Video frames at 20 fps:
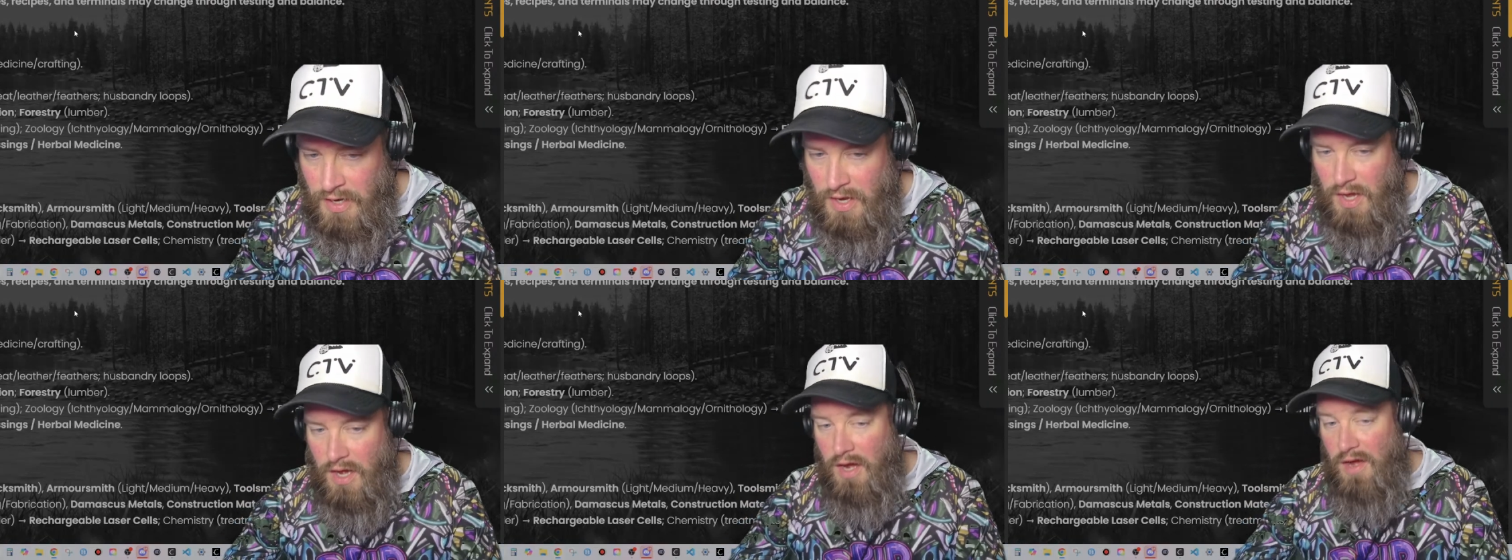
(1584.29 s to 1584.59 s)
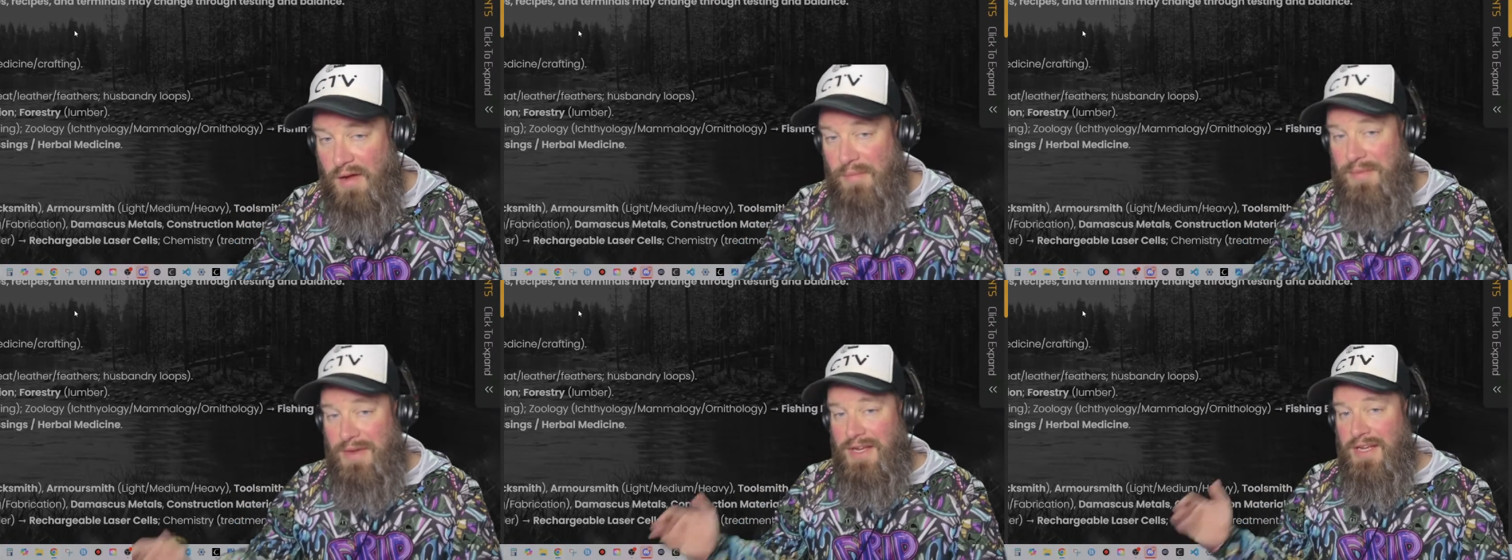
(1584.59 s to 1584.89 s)

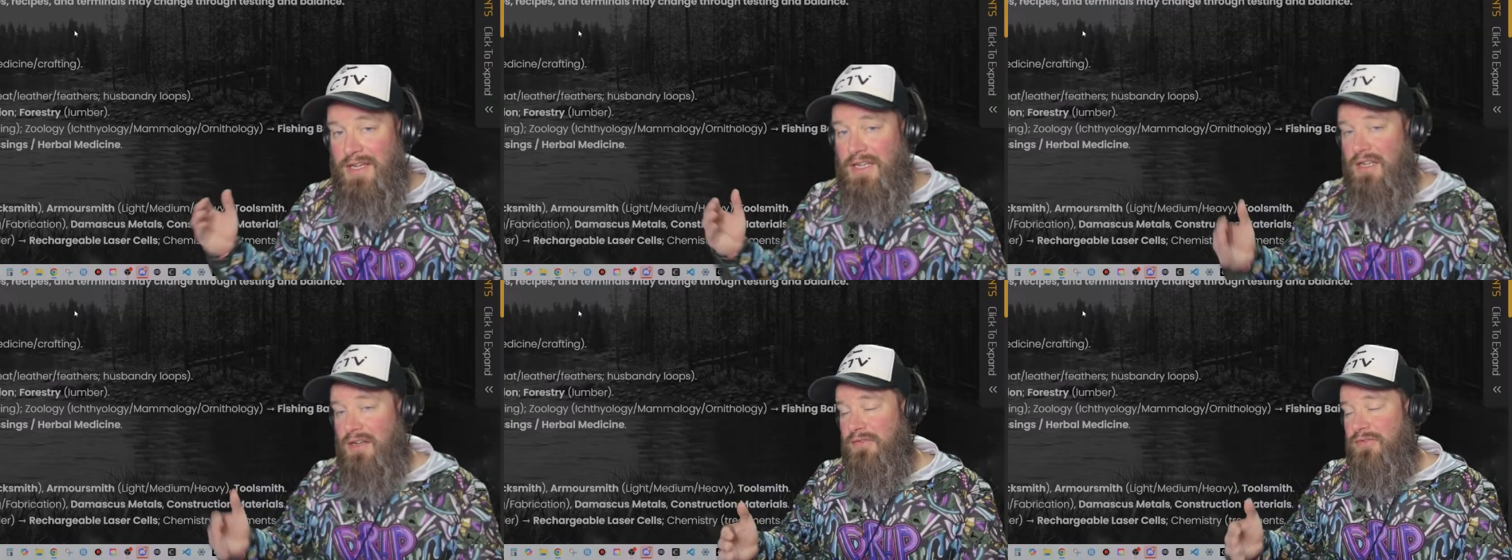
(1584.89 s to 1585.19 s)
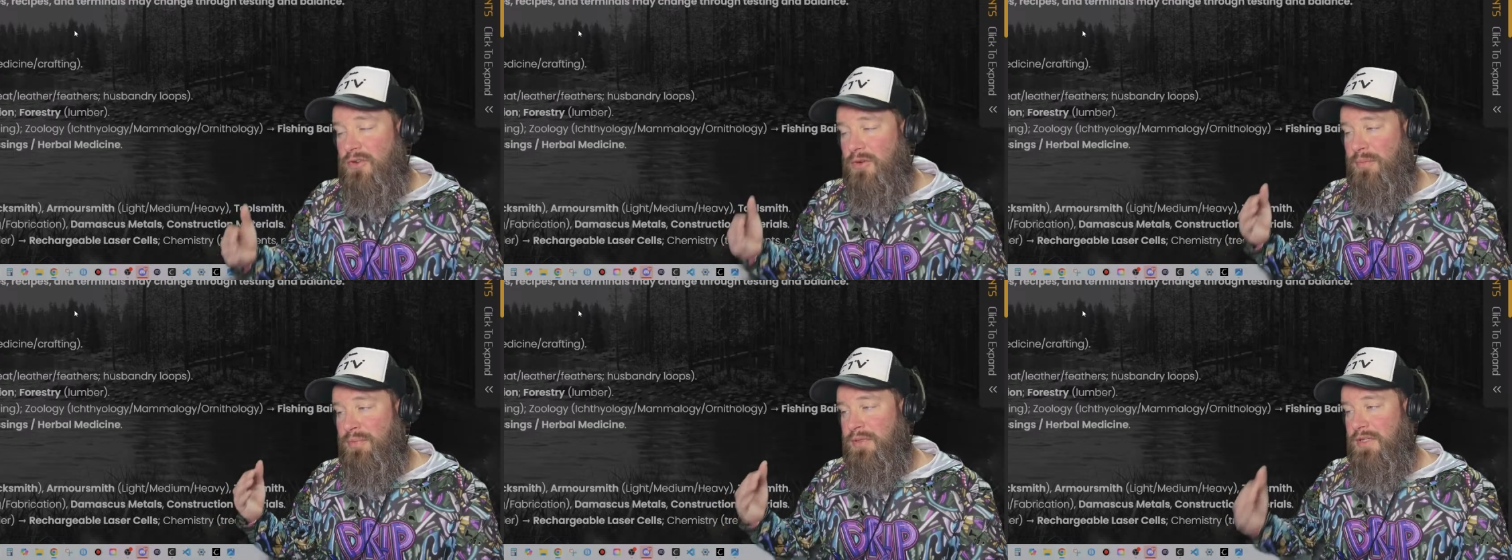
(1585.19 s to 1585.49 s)
Any of
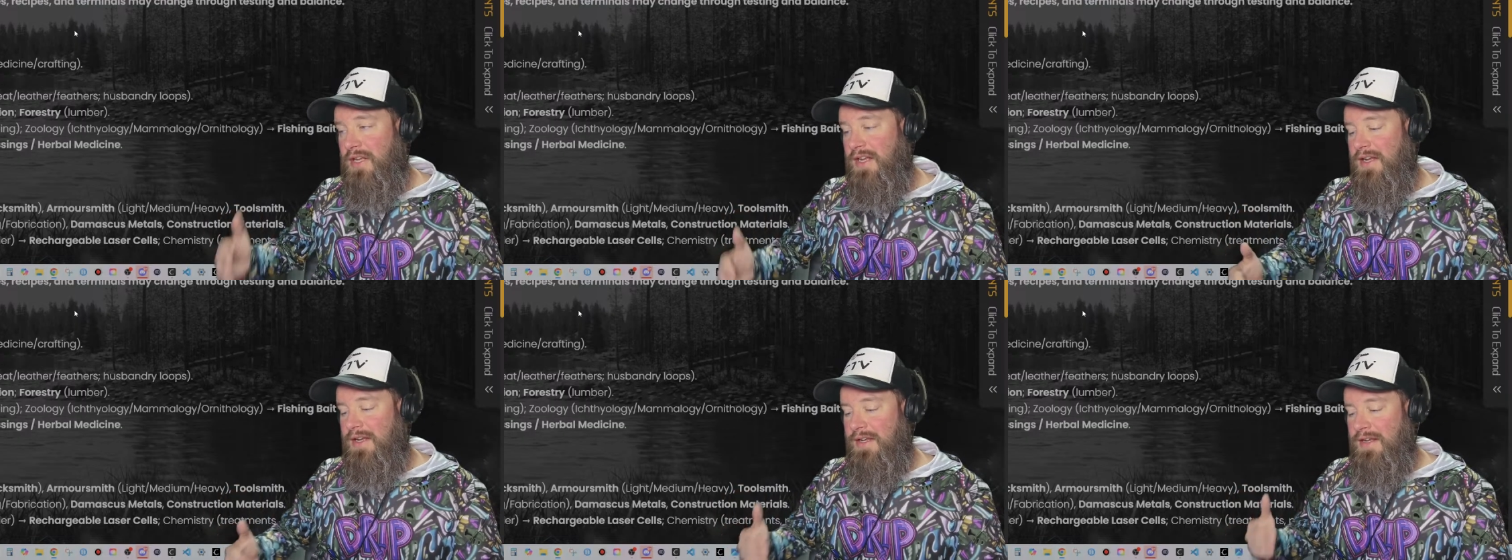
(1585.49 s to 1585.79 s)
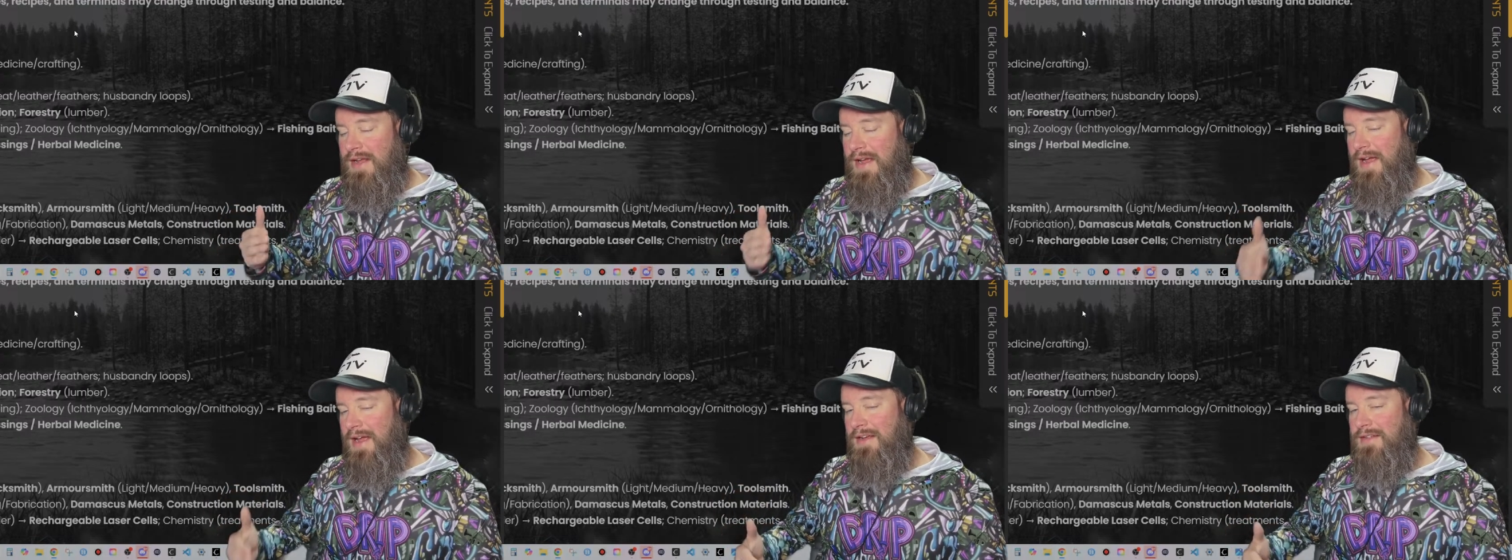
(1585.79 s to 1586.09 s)
your playing
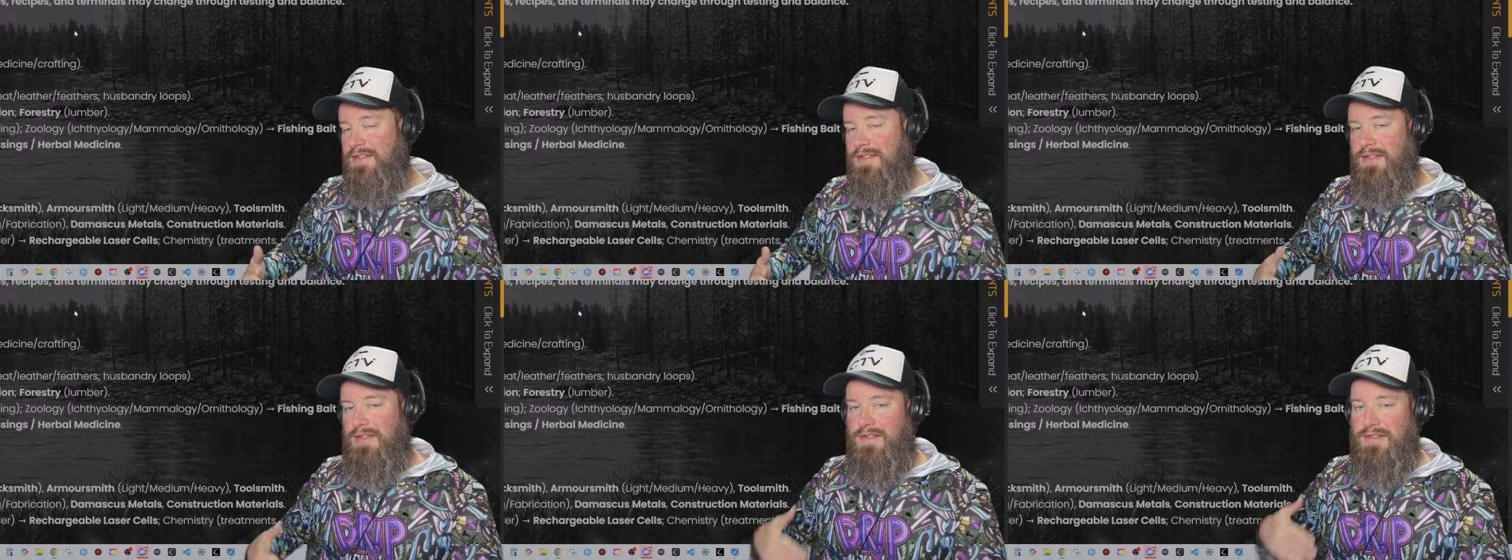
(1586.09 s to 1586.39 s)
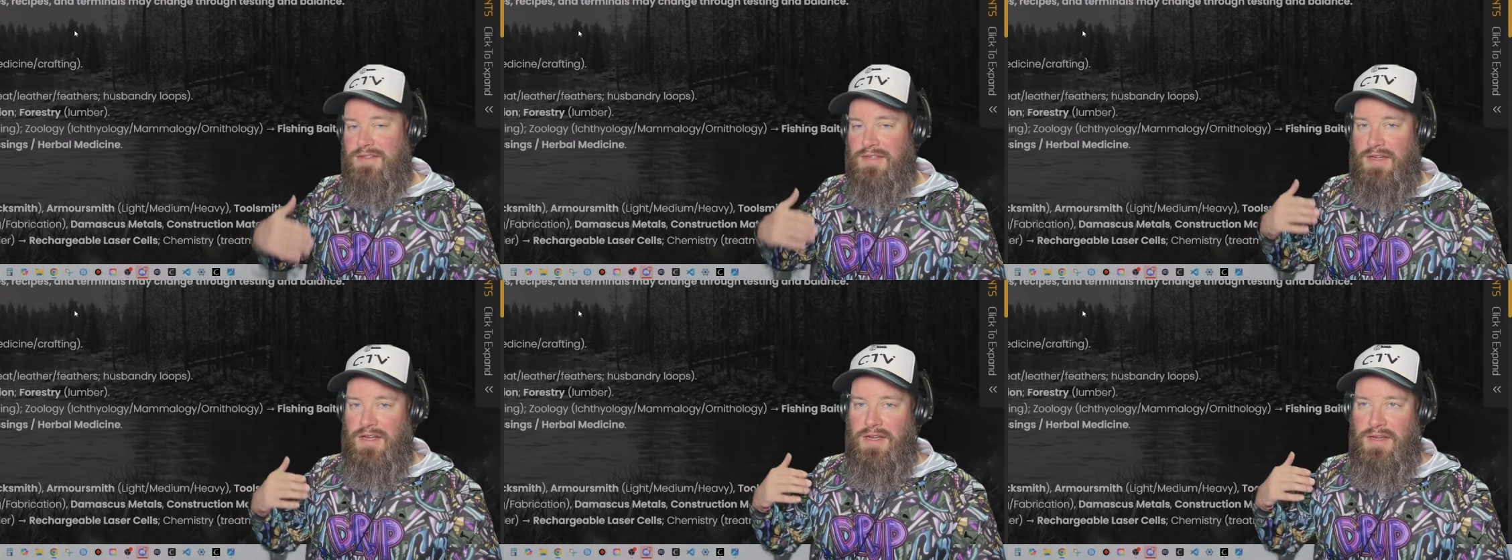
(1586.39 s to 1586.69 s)

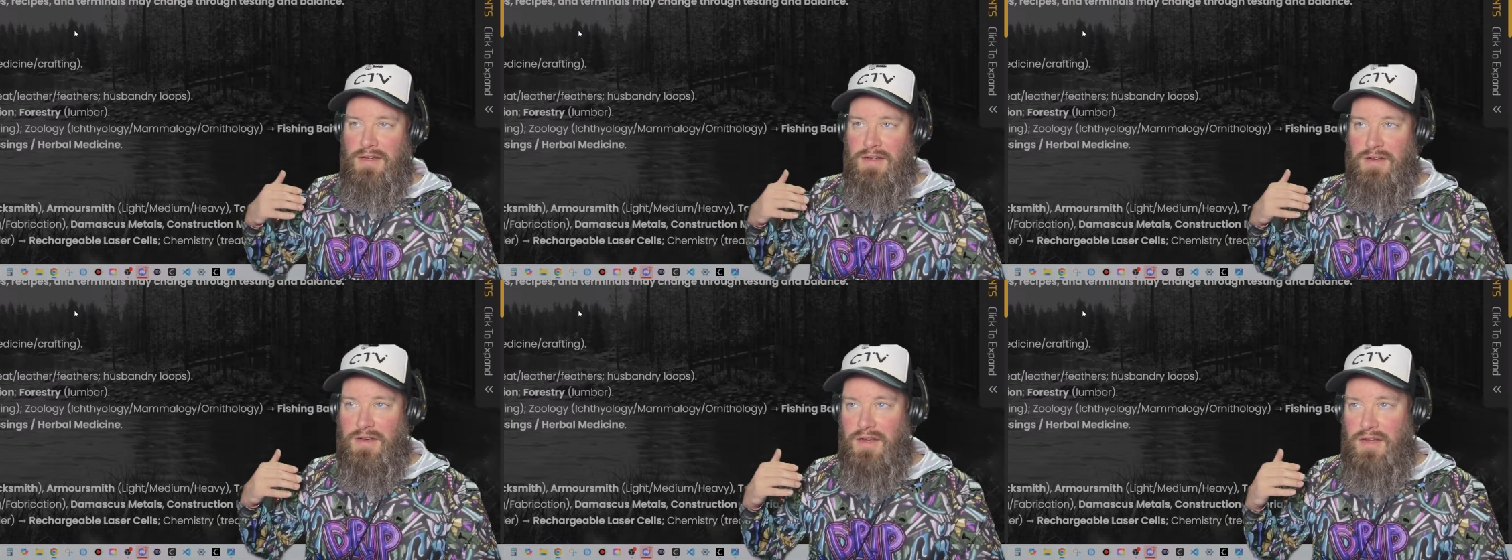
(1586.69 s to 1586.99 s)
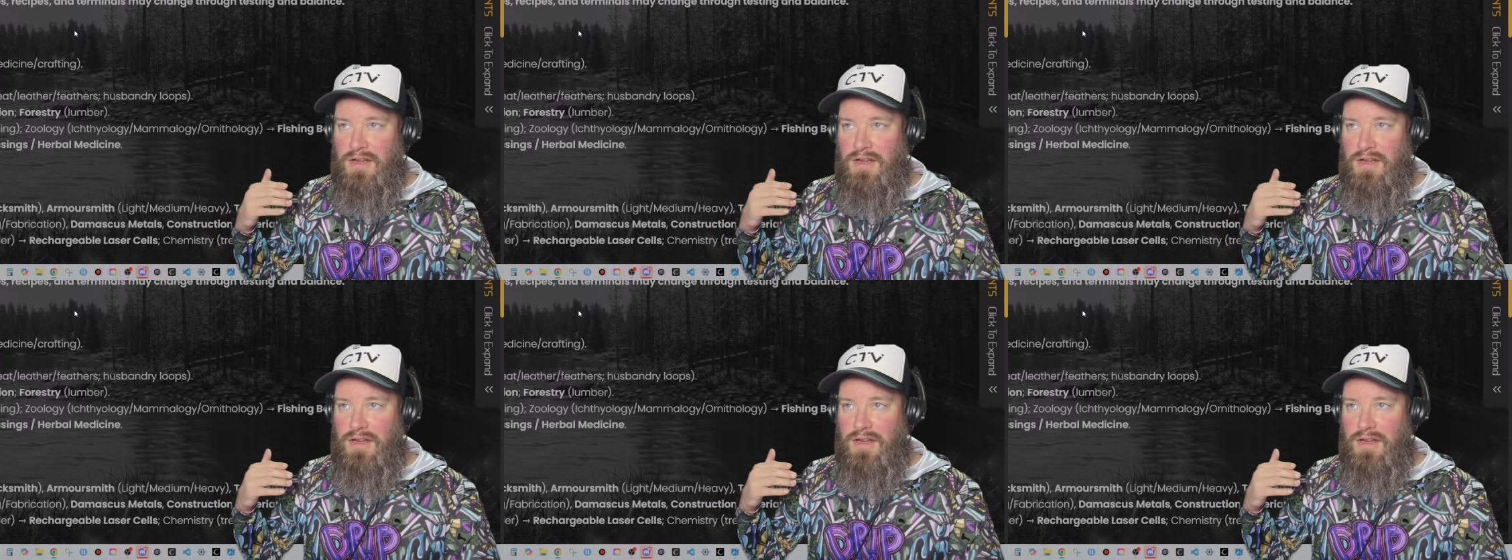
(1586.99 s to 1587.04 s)
access and